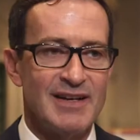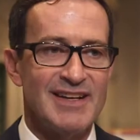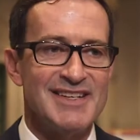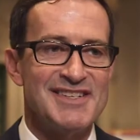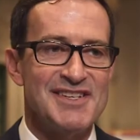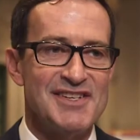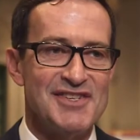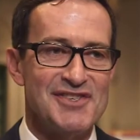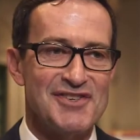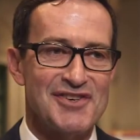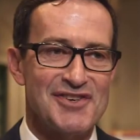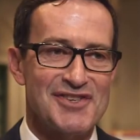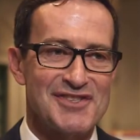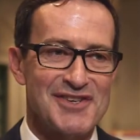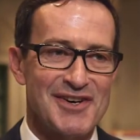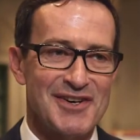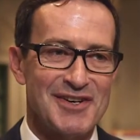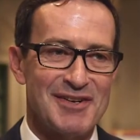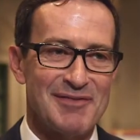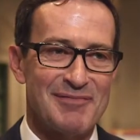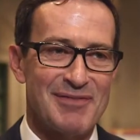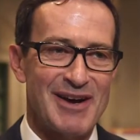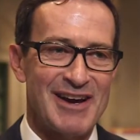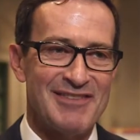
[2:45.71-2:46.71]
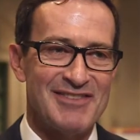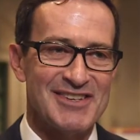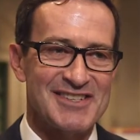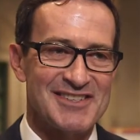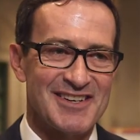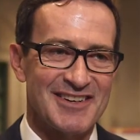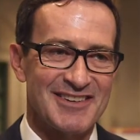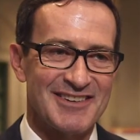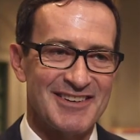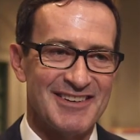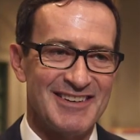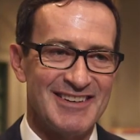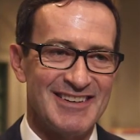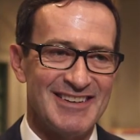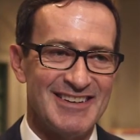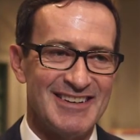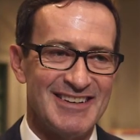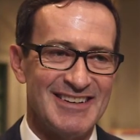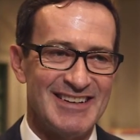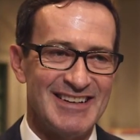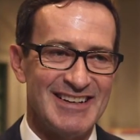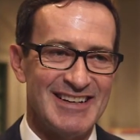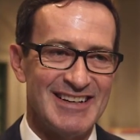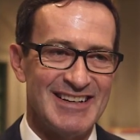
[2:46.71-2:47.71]
It's easier to start in the private sector
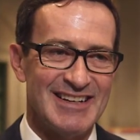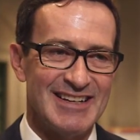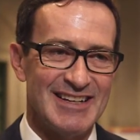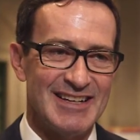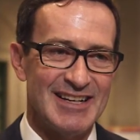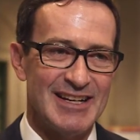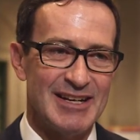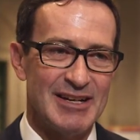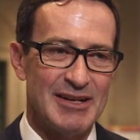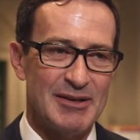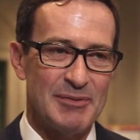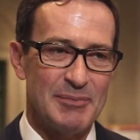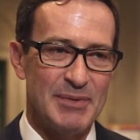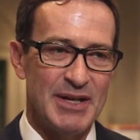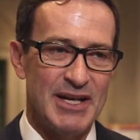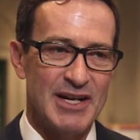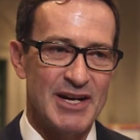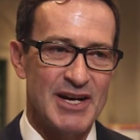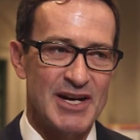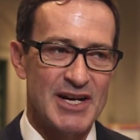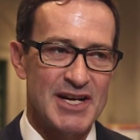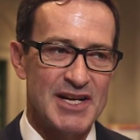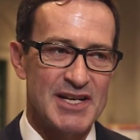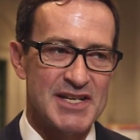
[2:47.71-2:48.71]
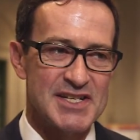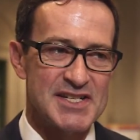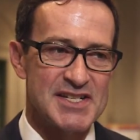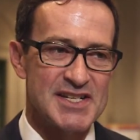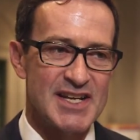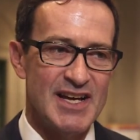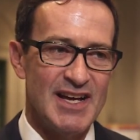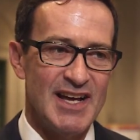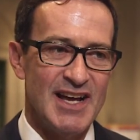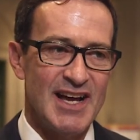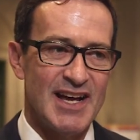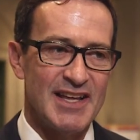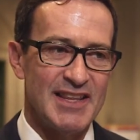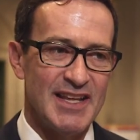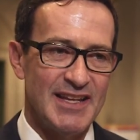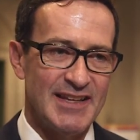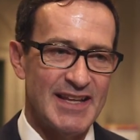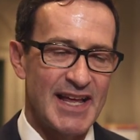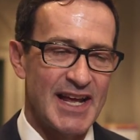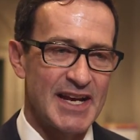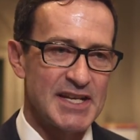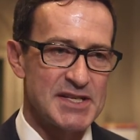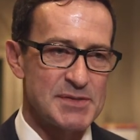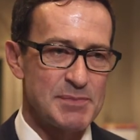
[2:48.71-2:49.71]
because I think
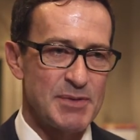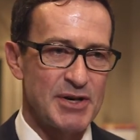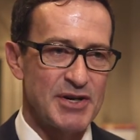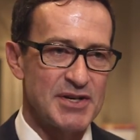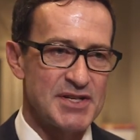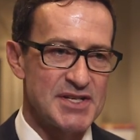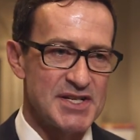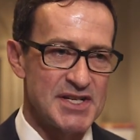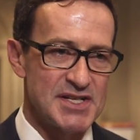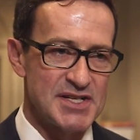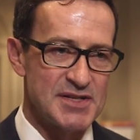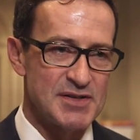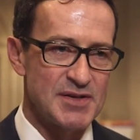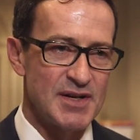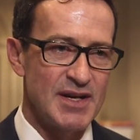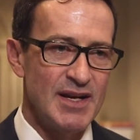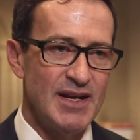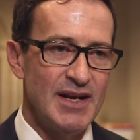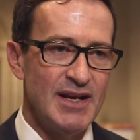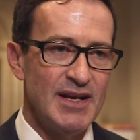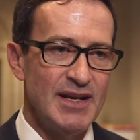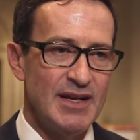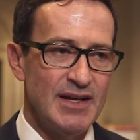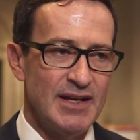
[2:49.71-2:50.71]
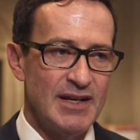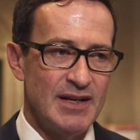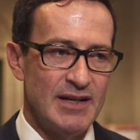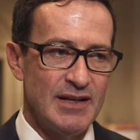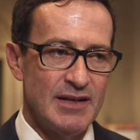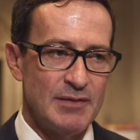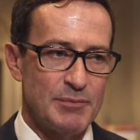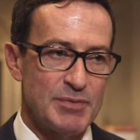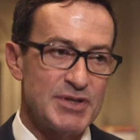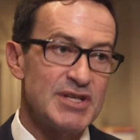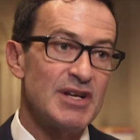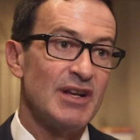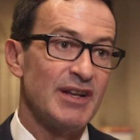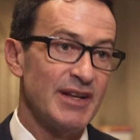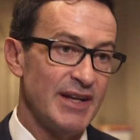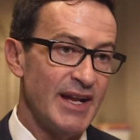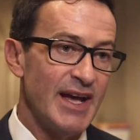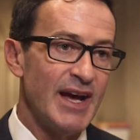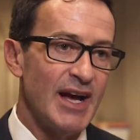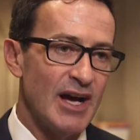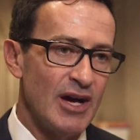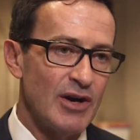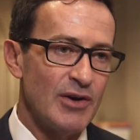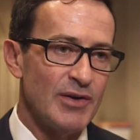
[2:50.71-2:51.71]
that experience is, particularly
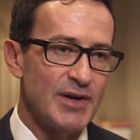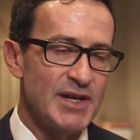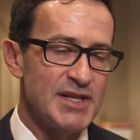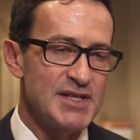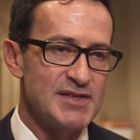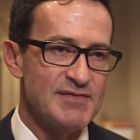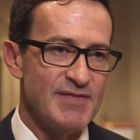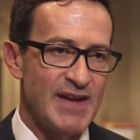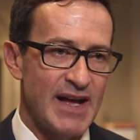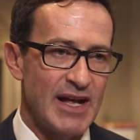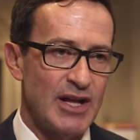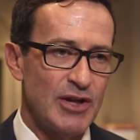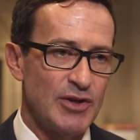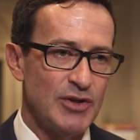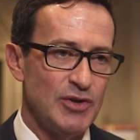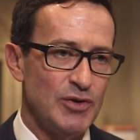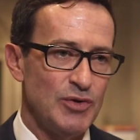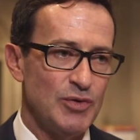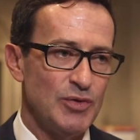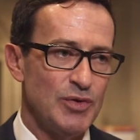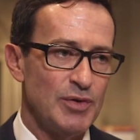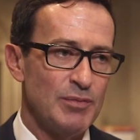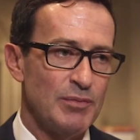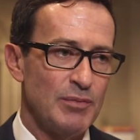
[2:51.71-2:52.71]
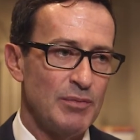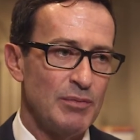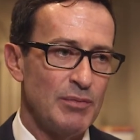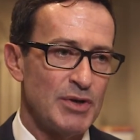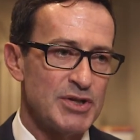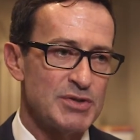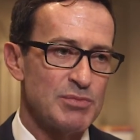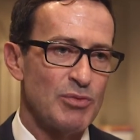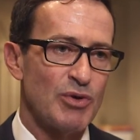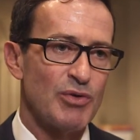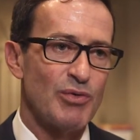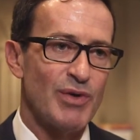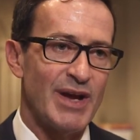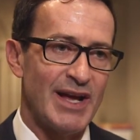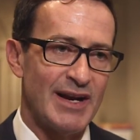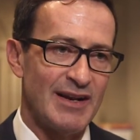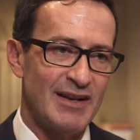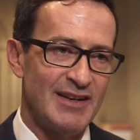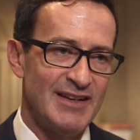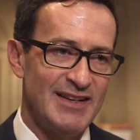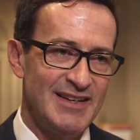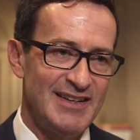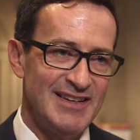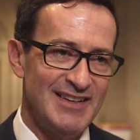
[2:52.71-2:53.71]
now, is valued much more
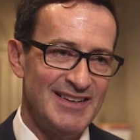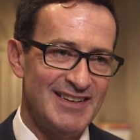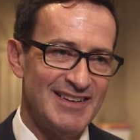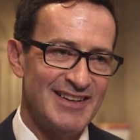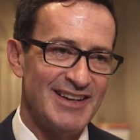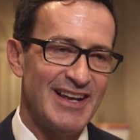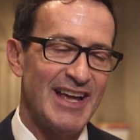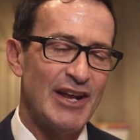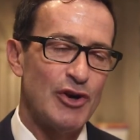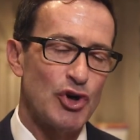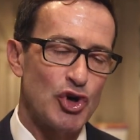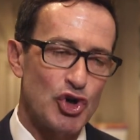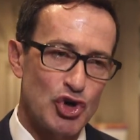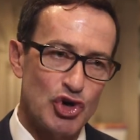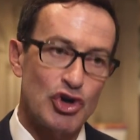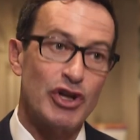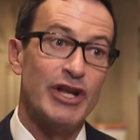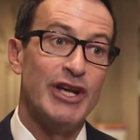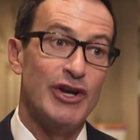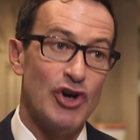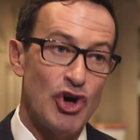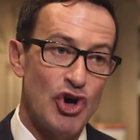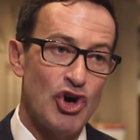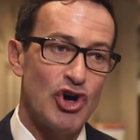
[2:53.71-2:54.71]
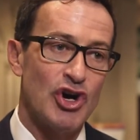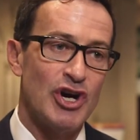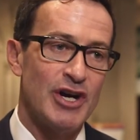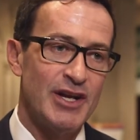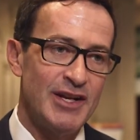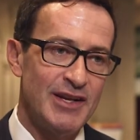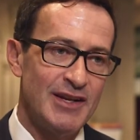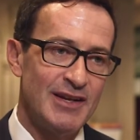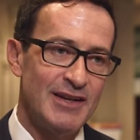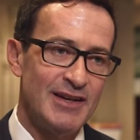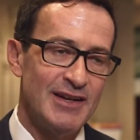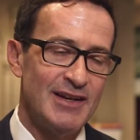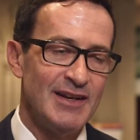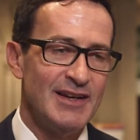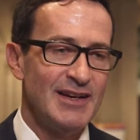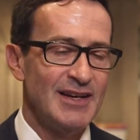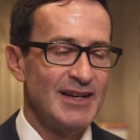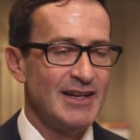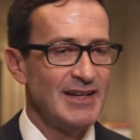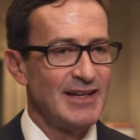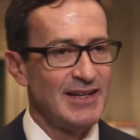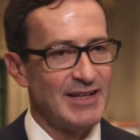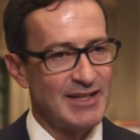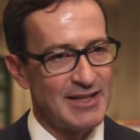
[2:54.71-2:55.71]
readily and early on
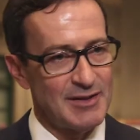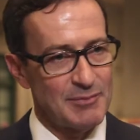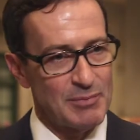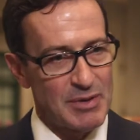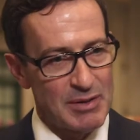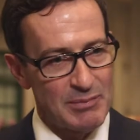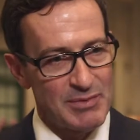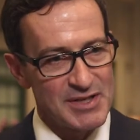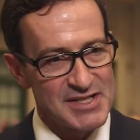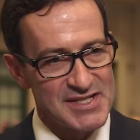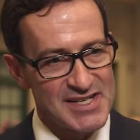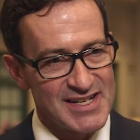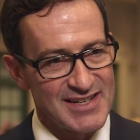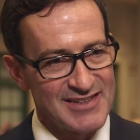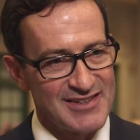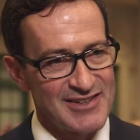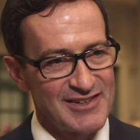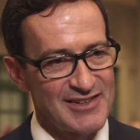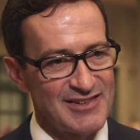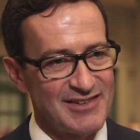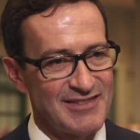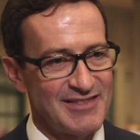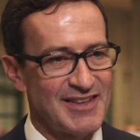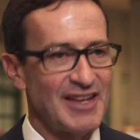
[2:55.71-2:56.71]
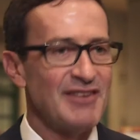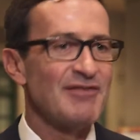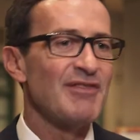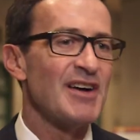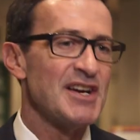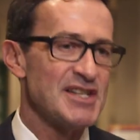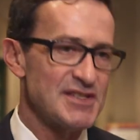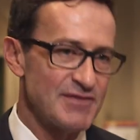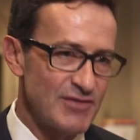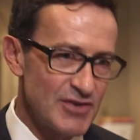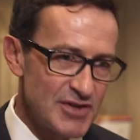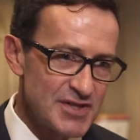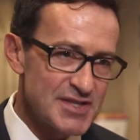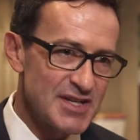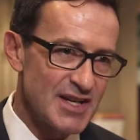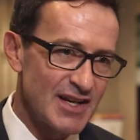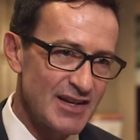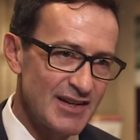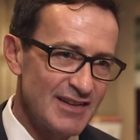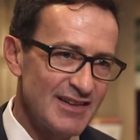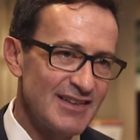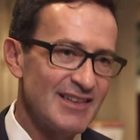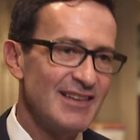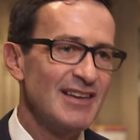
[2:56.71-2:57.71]
in the public sector than vice
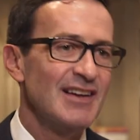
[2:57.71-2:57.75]
versa.